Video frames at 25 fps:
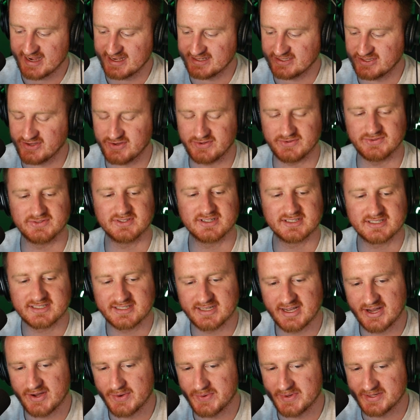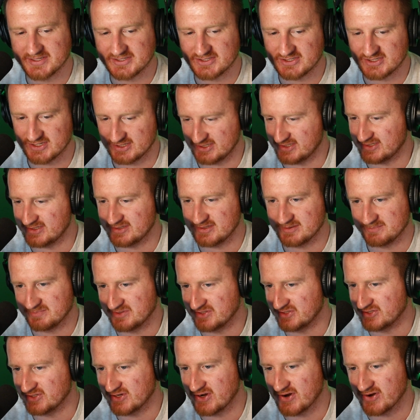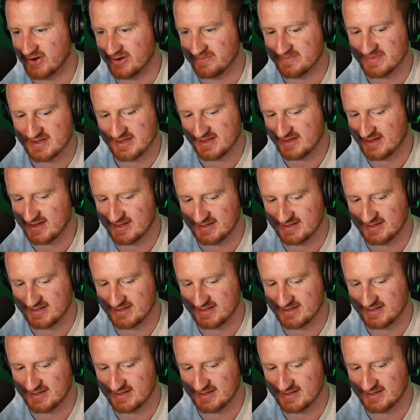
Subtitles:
I told you so, is just bizarre to me.